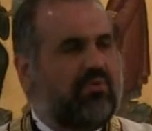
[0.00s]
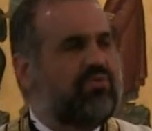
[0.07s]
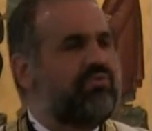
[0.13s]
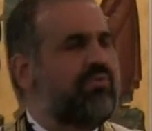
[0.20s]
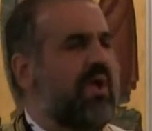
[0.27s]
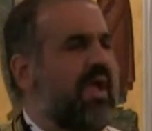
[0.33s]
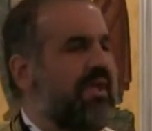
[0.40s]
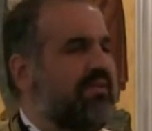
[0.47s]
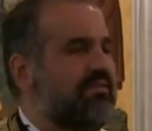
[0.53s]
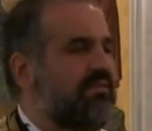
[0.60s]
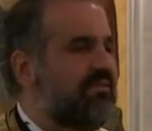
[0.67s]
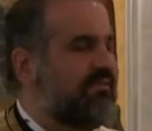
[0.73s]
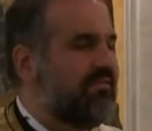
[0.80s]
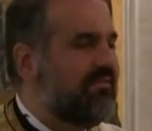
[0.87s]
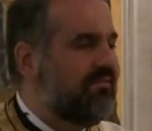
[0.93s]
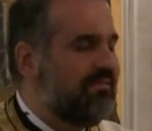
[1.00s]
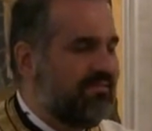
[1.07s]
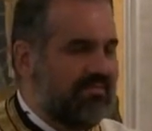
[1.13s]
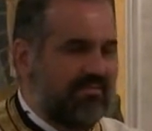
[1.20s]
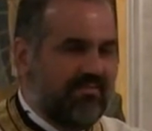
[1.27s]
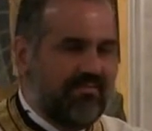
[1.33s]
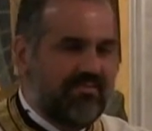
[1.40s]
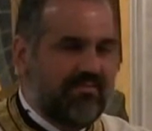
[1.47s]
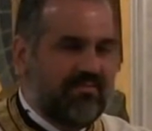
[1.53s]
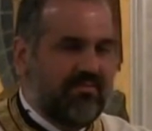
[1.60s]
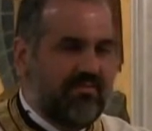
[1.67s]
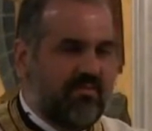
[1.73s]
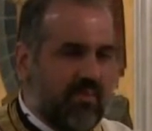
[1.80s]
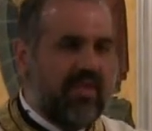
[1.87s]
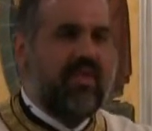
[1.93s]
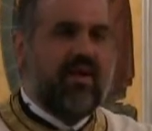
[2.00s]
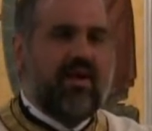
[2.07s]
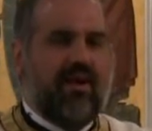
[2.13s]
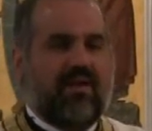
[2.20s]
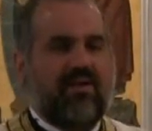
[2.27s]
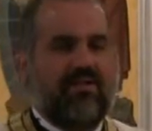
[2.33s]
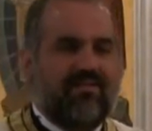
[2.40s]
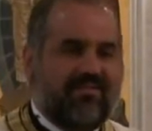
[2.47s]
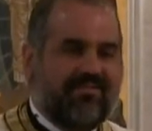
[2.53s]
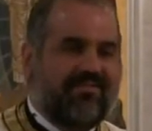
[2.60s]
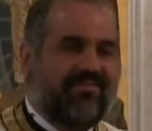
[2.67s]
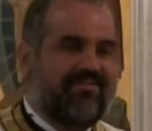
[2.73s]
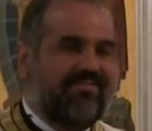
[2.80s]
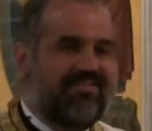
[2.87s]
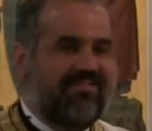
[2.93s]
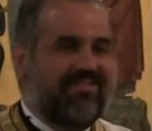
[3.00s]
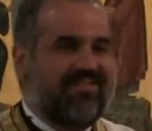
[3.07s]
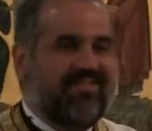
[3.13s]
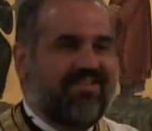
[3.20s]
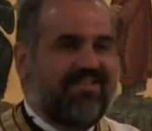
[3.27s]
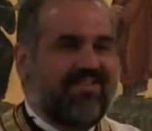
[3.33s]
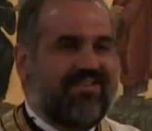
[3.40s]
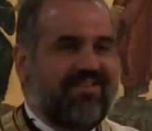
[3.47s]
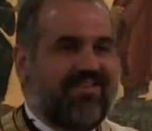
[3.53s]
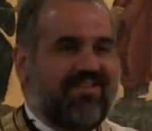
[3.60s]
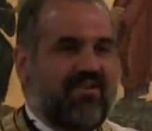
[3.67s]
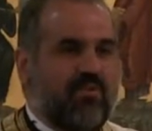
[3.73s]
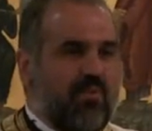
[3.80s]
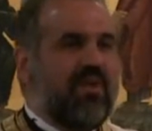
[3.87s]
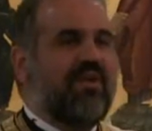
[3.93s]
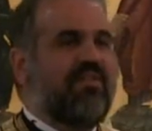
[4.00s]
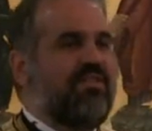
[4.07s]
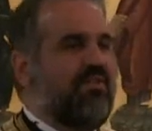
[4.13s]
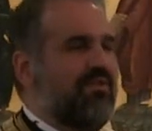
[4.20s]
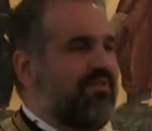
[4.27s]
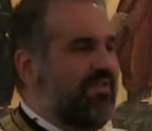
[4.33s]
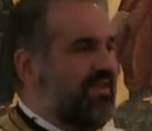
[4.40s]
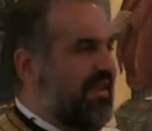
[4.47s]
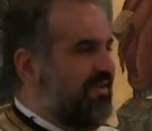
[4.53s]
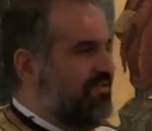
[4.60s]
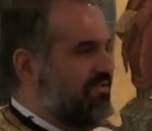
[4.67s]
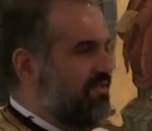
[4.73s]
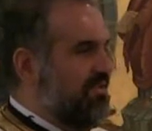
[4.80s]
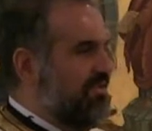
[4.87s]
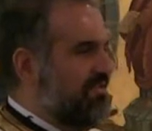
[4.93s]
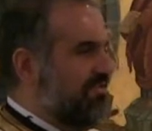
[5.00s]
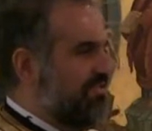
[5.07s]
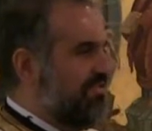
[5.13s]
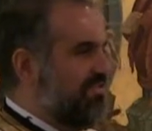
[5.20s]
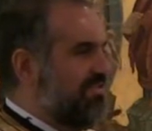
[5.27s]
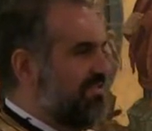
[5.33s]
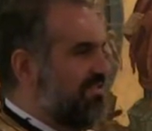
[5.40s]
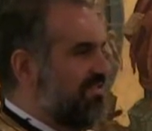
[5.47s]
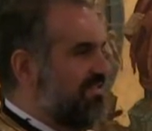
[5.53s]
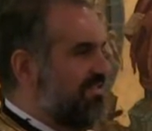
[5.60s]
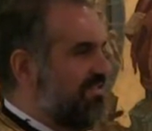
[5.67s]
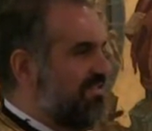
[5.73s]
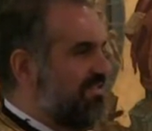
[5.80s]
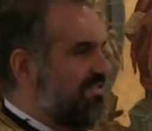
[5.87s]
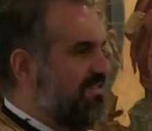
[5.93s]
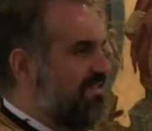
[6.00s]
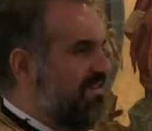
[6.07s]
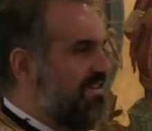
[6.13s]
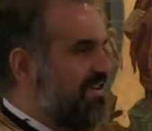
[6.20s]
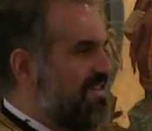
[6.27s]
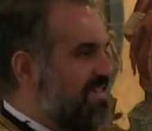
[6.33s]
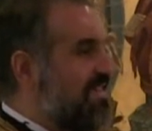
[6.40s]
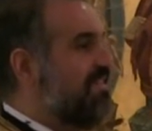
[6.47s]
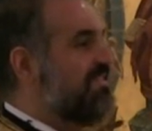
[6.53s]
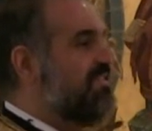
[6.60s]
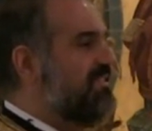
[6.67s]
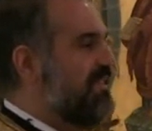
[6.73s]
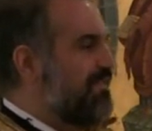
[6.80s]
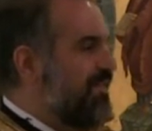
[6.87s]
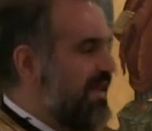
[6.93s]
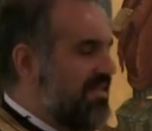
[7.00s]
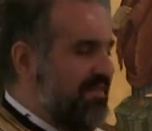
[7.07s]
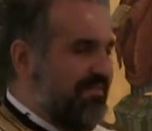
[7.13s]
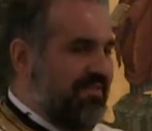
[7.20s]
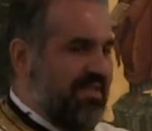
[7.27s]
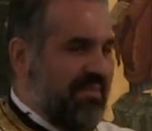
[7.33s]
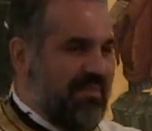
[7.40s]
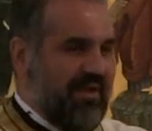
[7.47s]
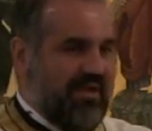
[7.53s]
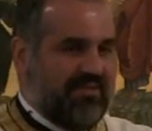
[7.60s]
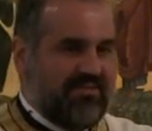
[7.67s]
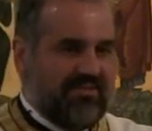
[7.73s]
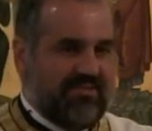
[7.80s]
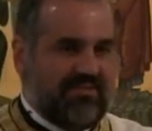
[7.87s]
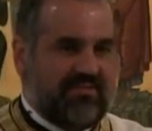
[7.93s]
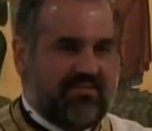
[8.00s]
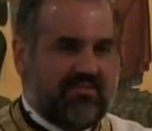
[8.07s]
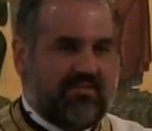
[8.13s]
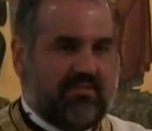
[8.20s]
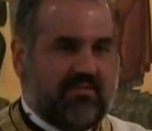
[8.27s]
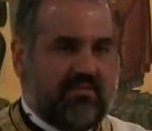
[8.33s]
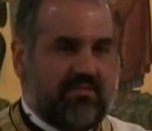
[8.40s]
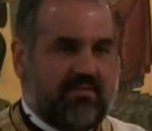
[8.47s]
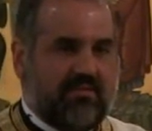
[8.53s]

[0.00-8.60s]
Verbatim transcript: Who's right? We are. We are the Orthodox Church. This is the faith of the apostles.